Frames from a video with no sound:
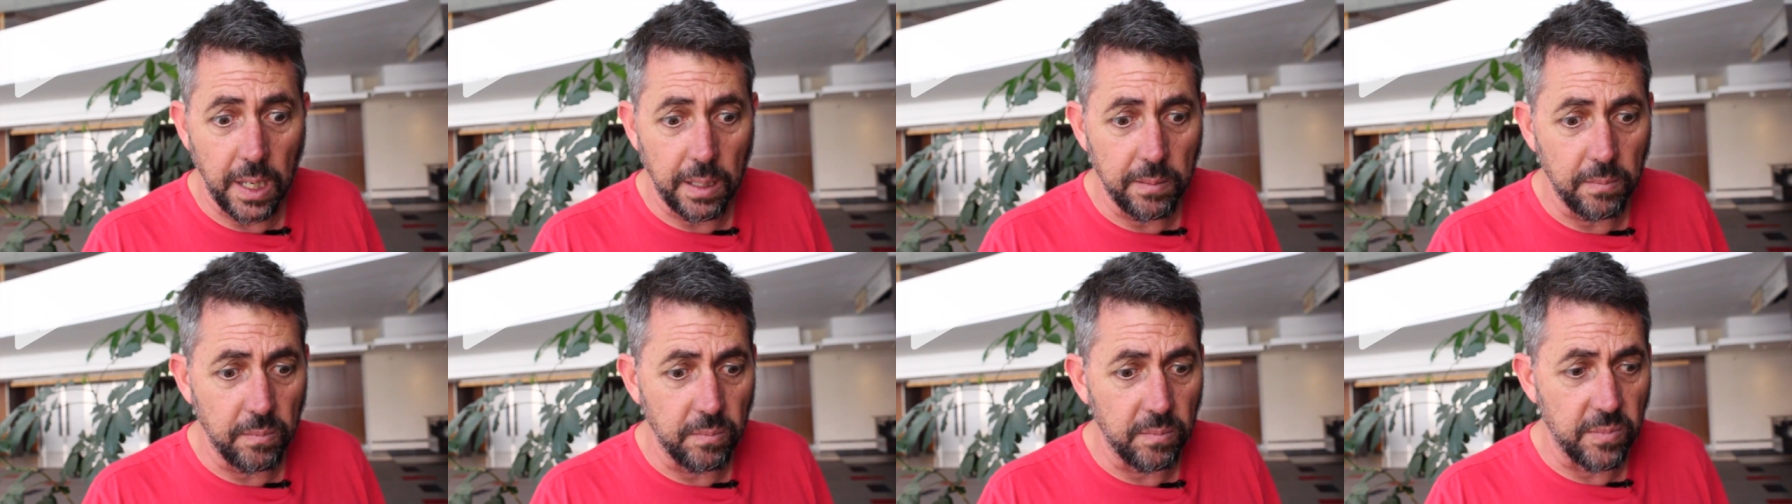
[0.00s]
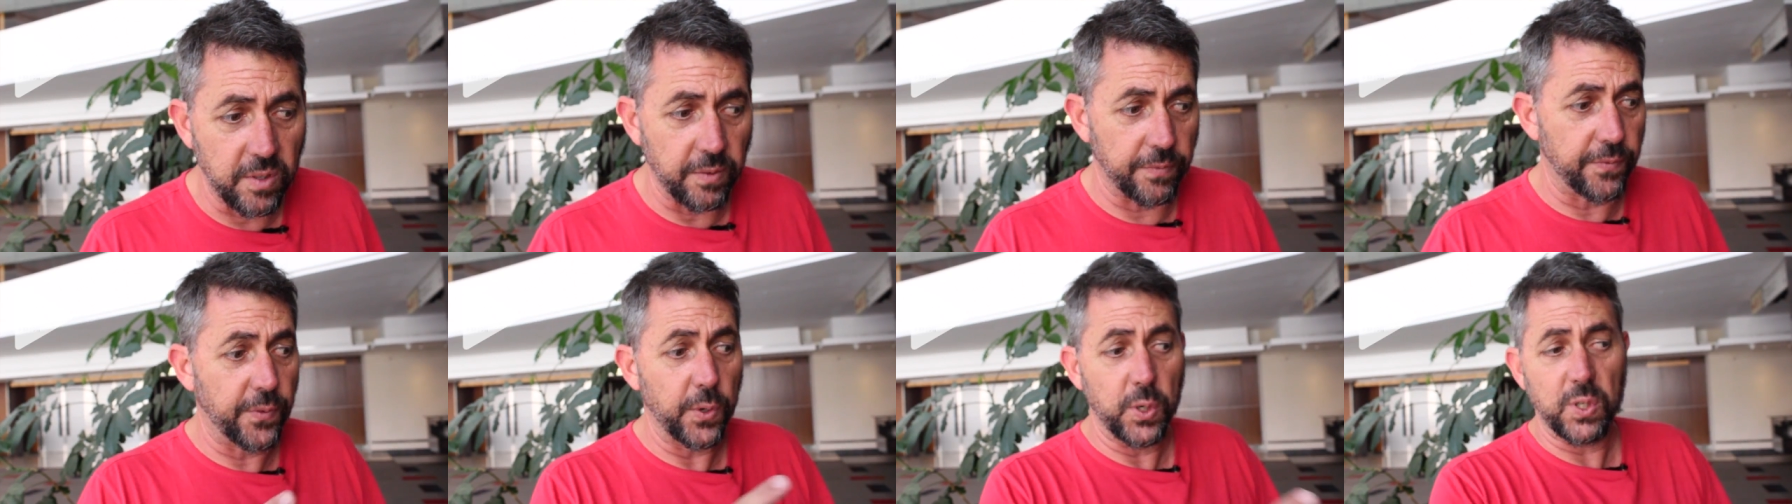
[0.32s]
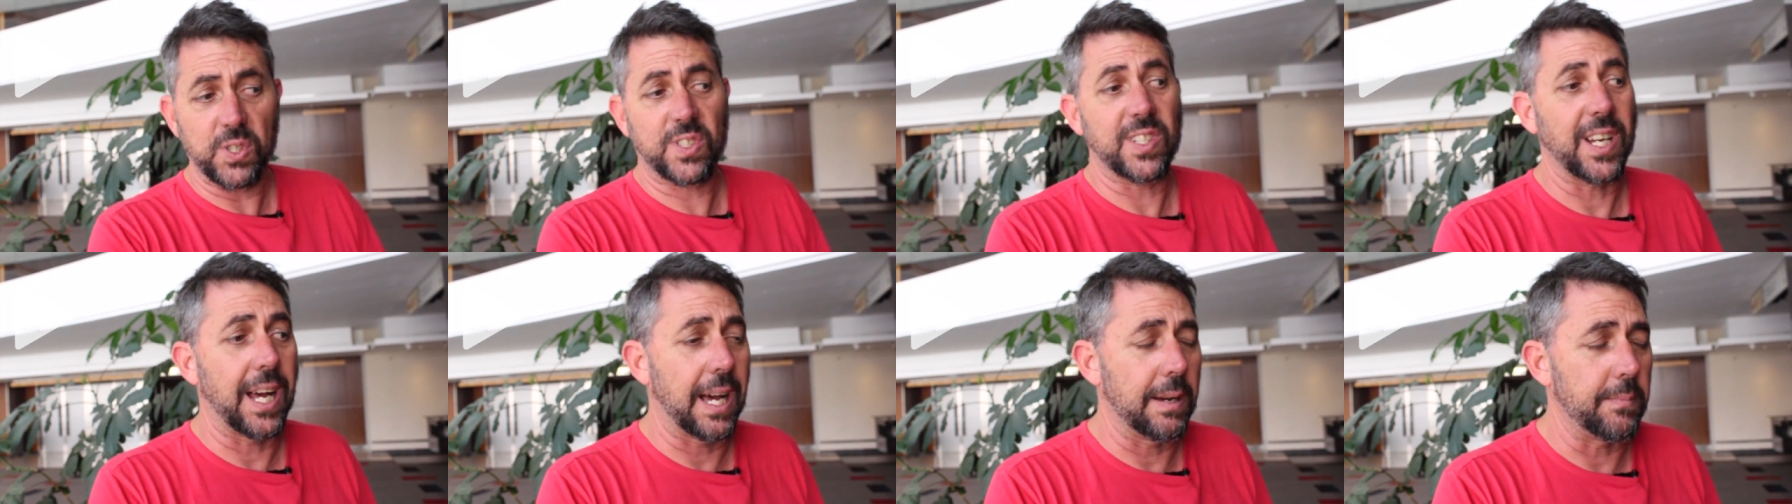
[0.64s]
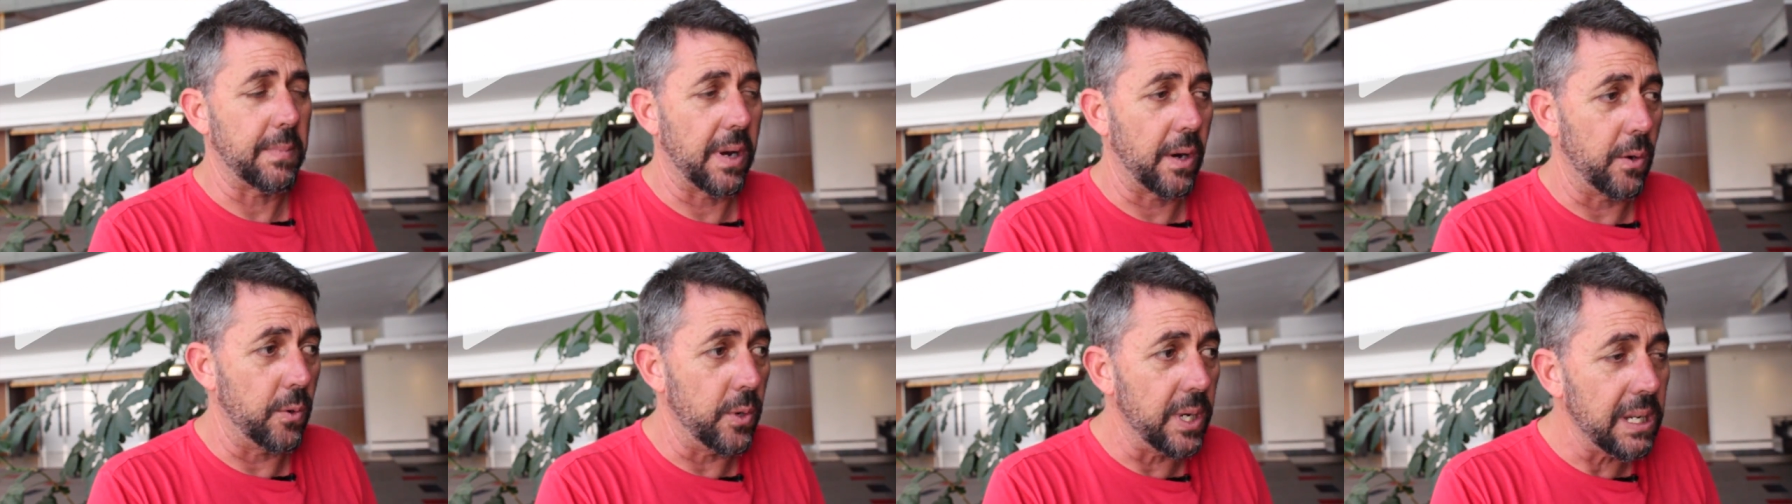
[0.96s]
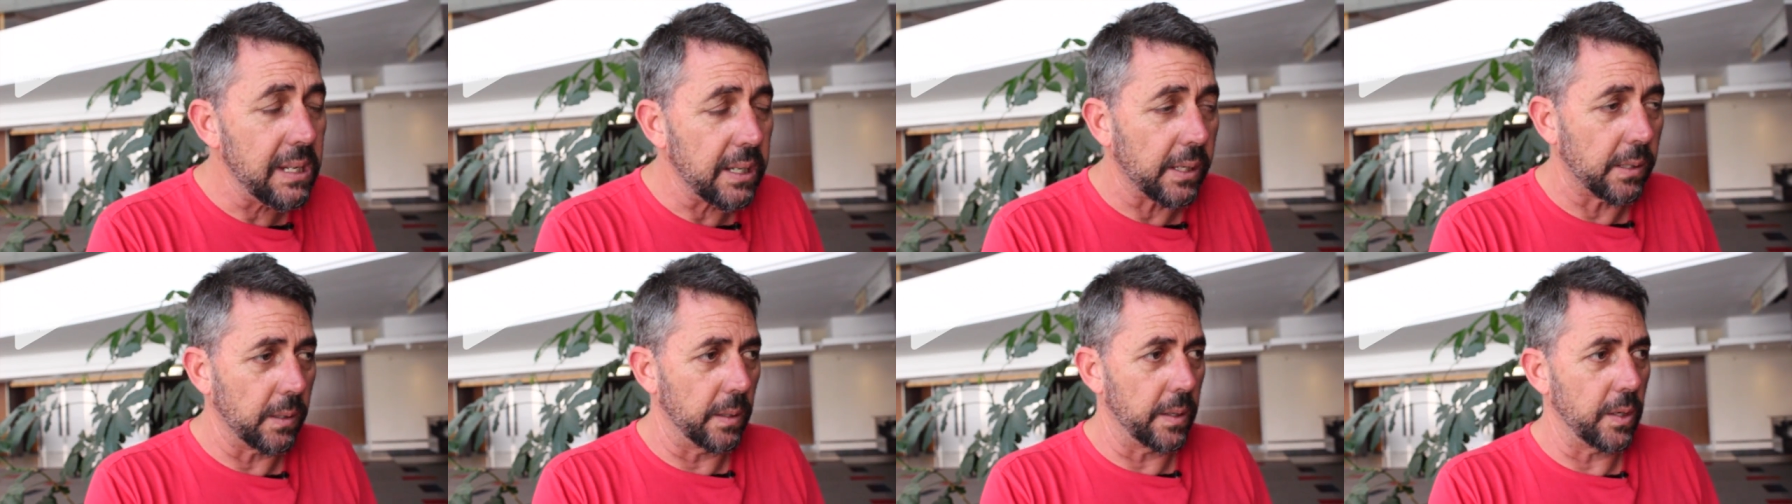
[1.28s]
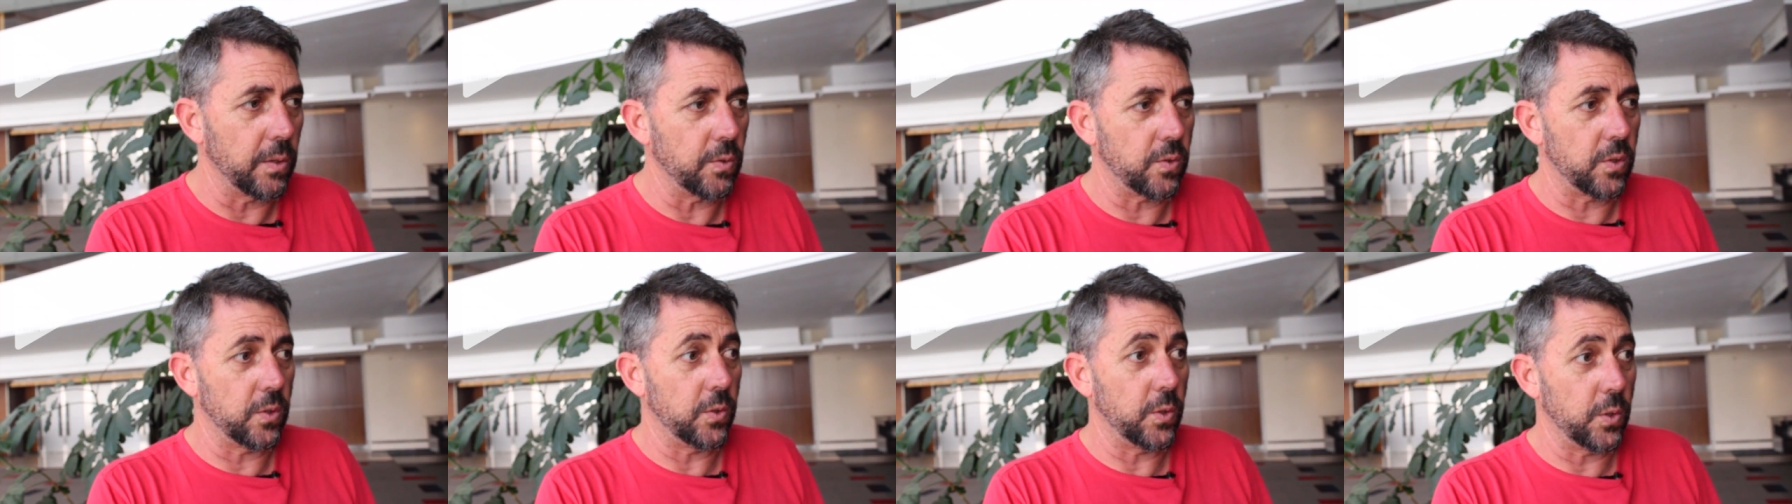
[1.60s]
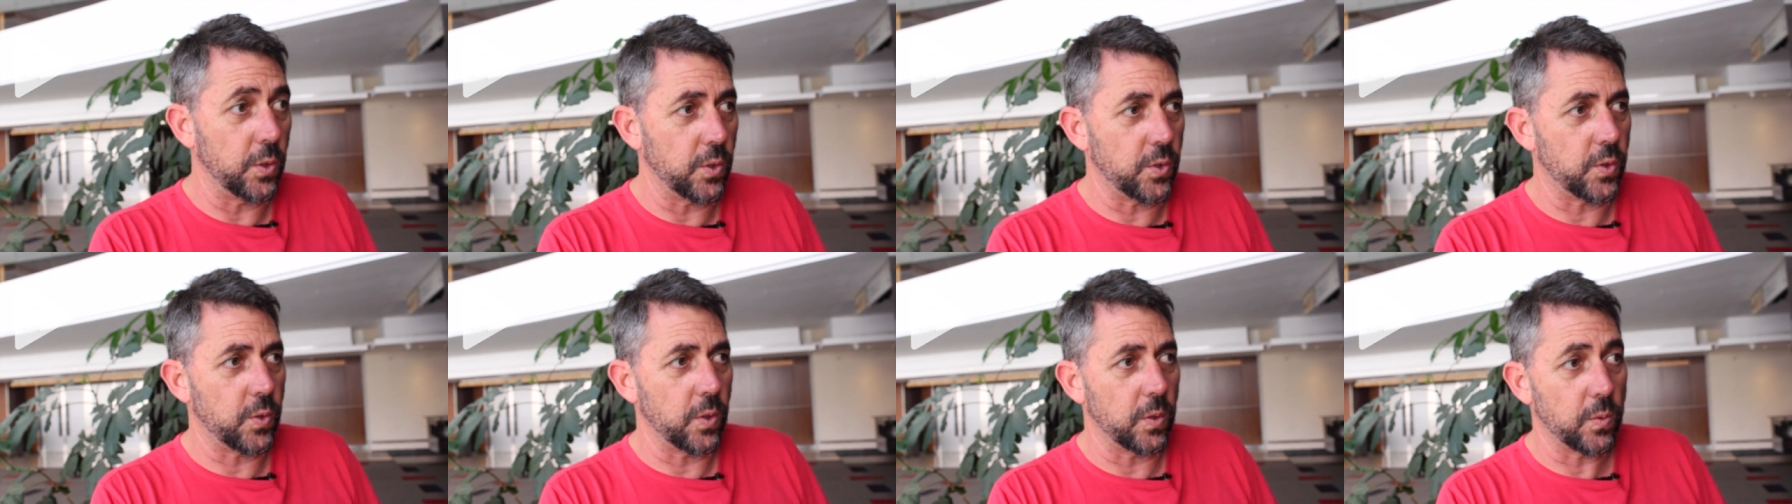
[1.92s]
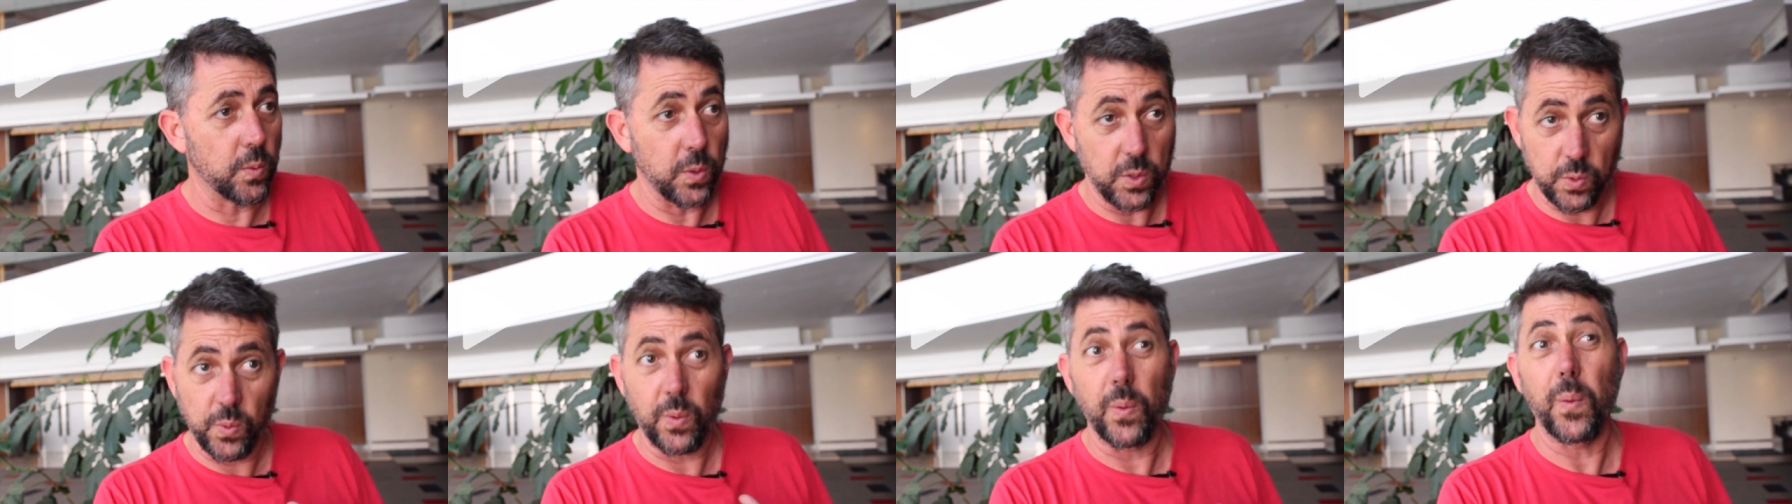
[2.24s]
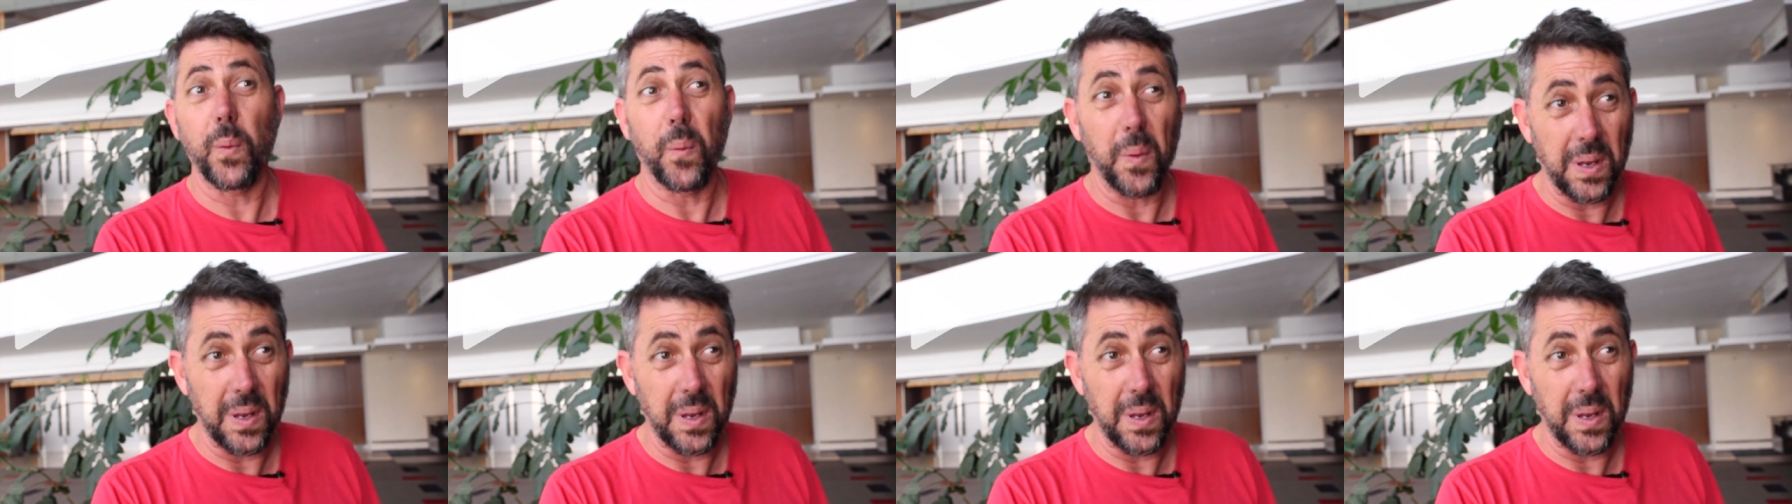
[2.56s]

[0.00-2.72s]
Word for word: and the first time I really got introduced to it was when